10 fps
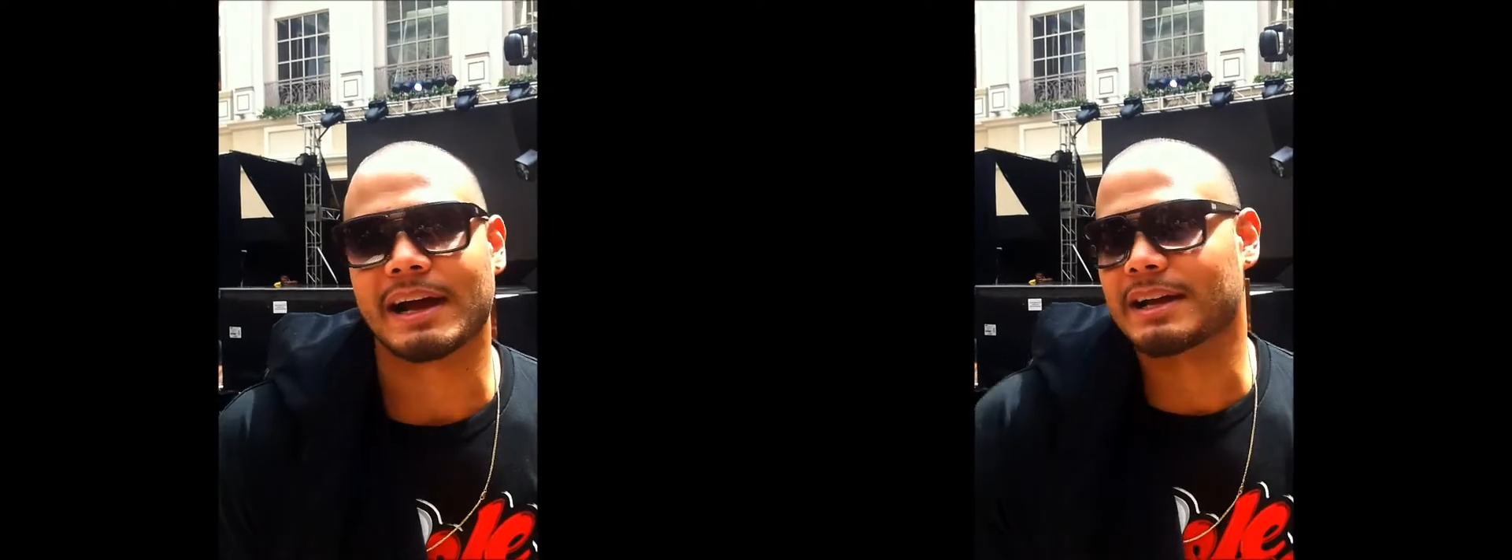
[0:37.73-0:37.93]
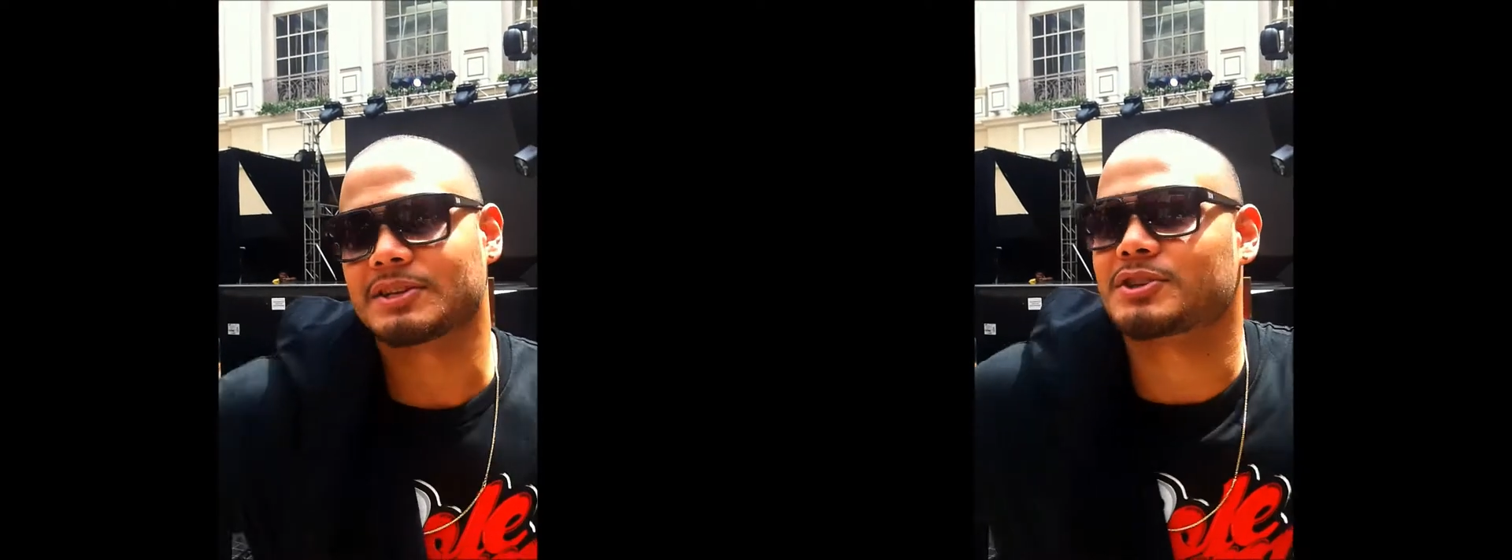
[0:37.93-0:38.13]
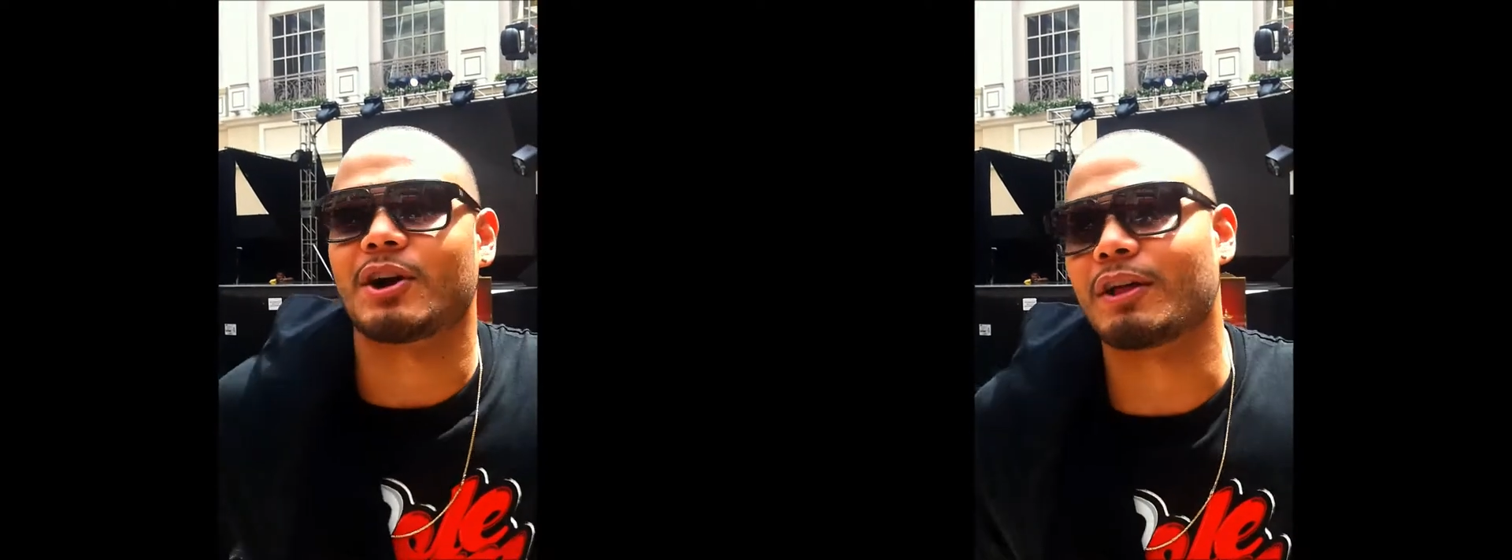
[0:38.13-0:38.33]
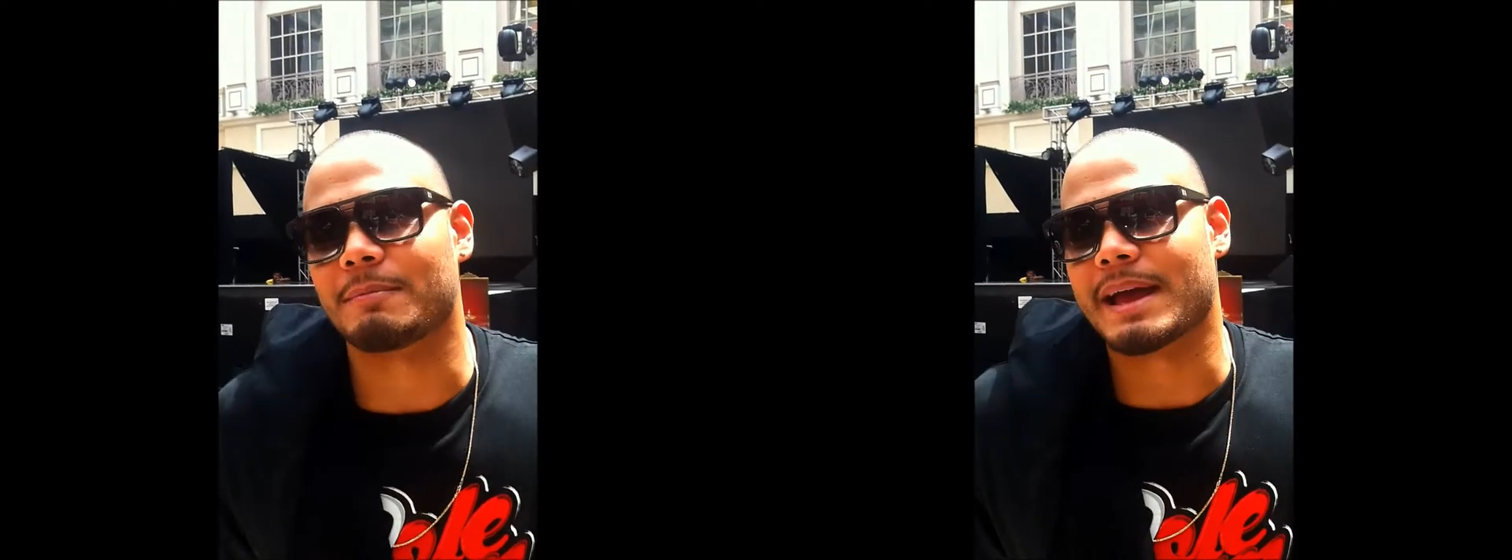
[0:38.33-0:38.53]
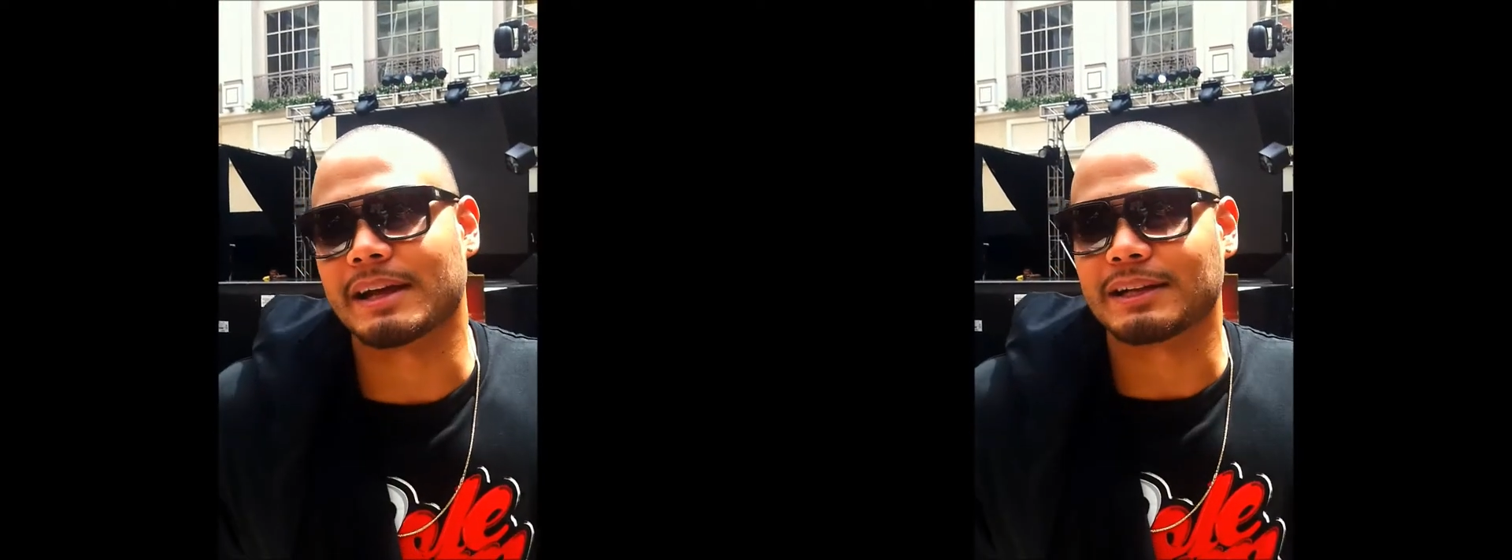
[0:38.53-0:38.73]
guys just
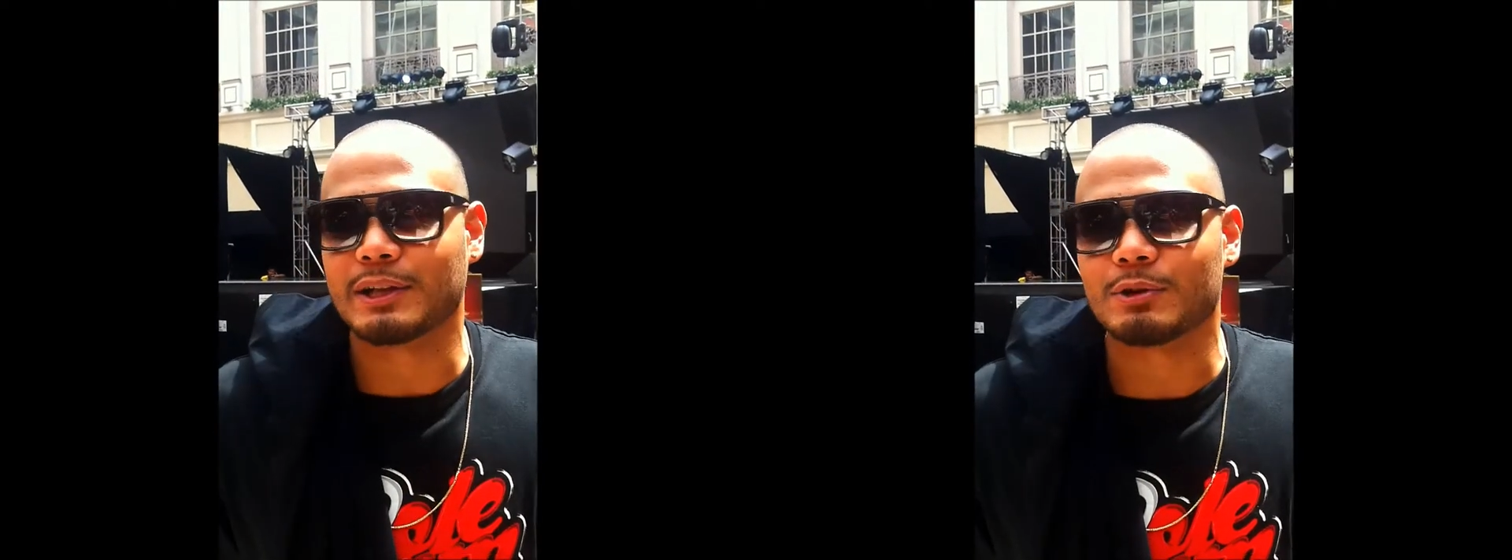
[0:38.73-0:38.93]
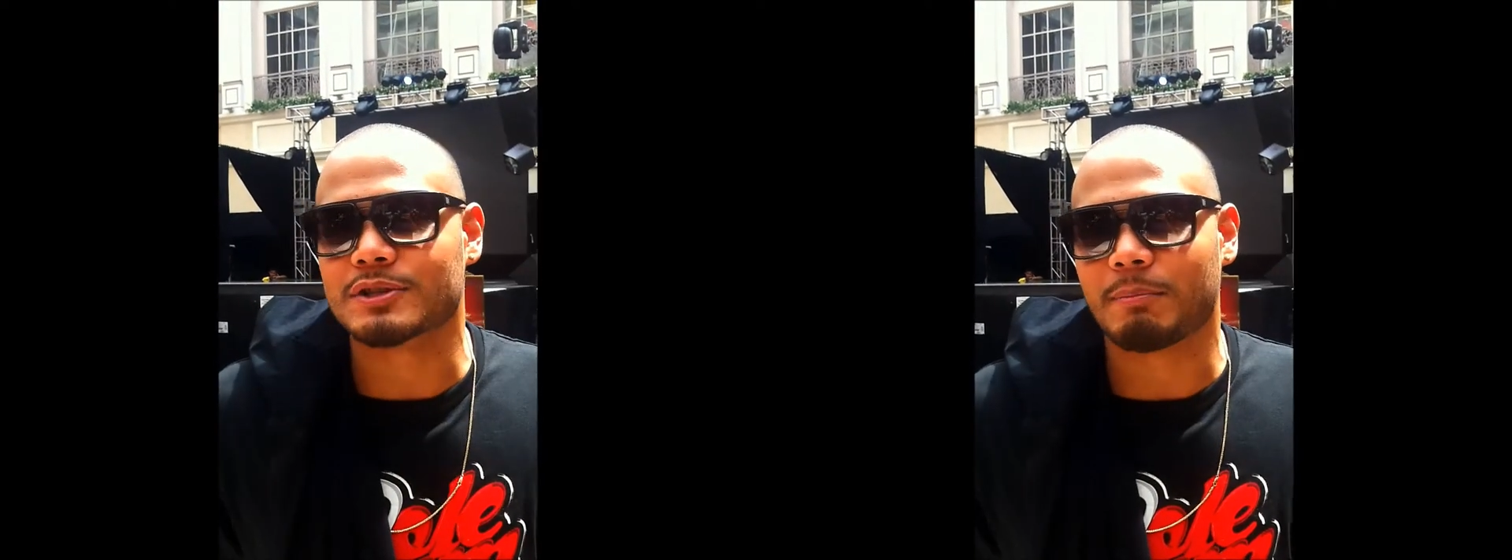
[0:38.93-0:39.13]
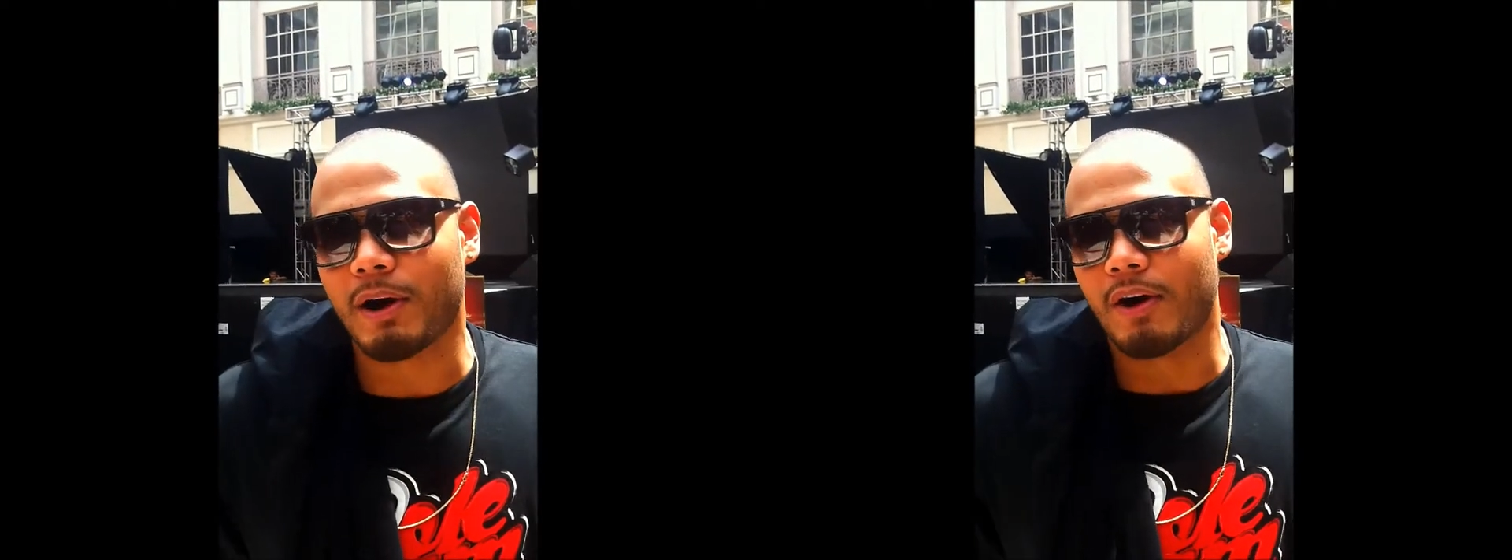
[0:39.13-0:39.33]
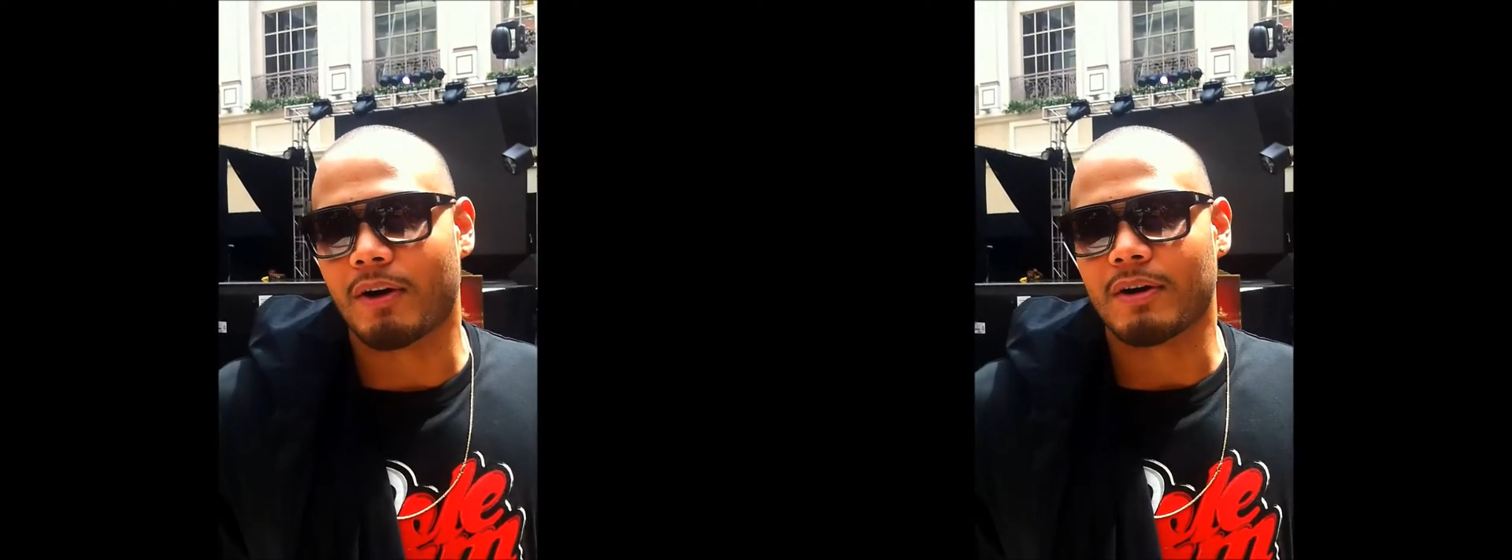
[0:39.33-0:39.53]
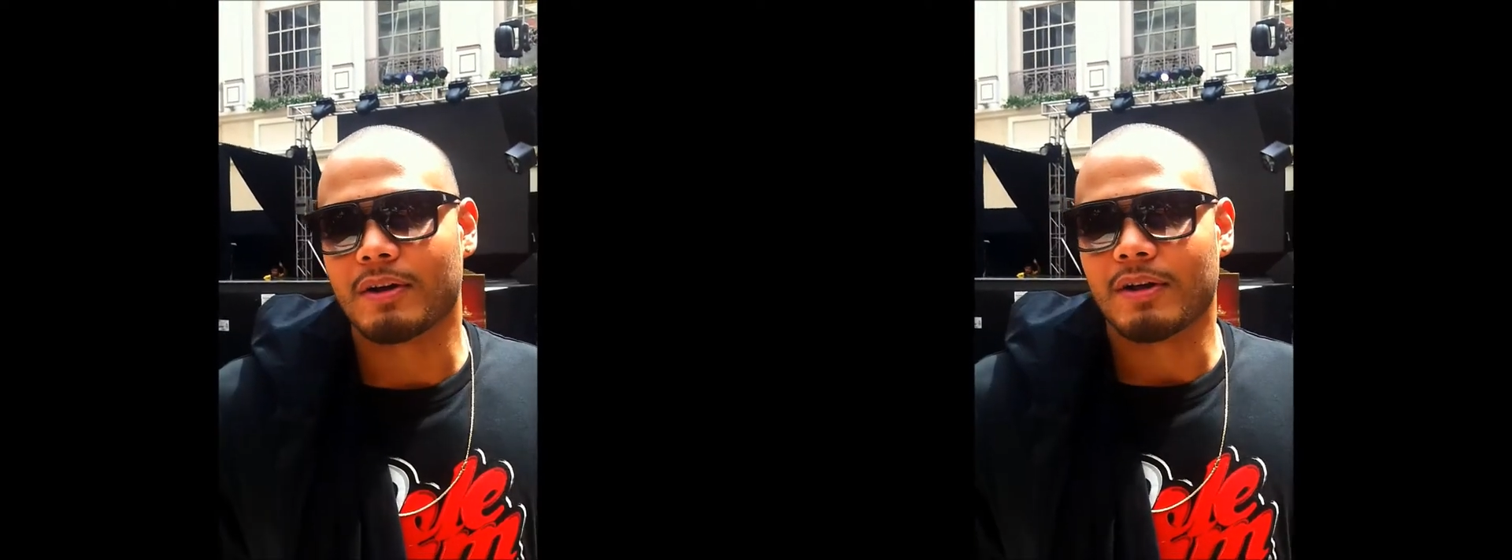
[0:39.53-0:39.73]
automatically lose the ball.